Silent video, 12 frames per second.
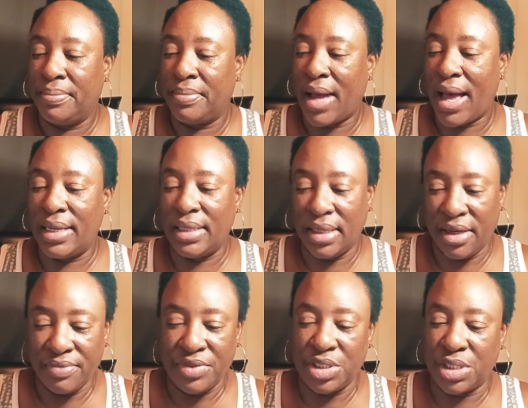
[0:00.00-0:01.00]
I
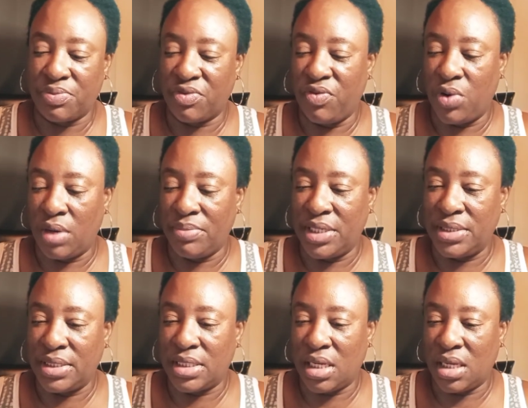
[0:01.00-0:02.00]
loved his
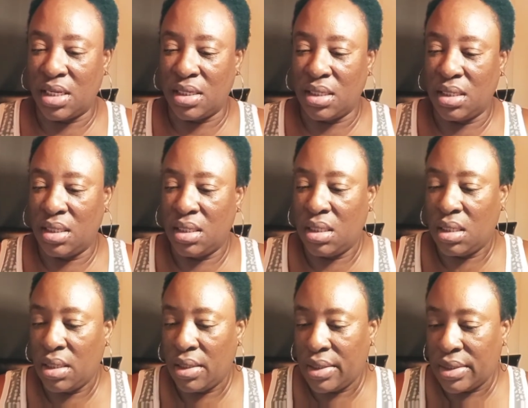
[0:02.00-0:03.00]
performance, and
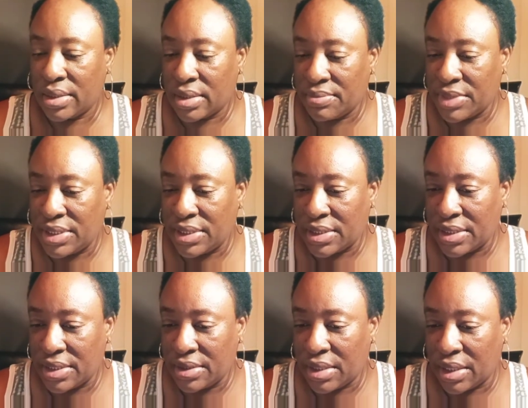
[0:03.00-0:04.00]
let me
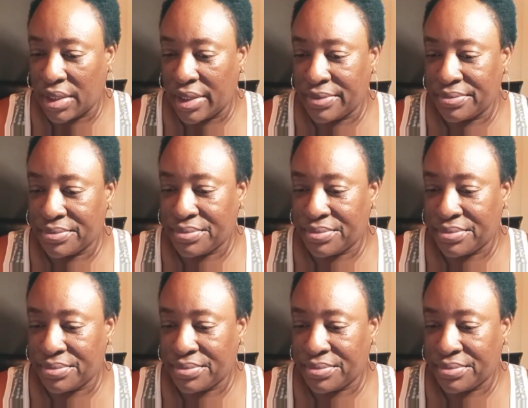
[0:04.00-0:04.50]
see, hang on.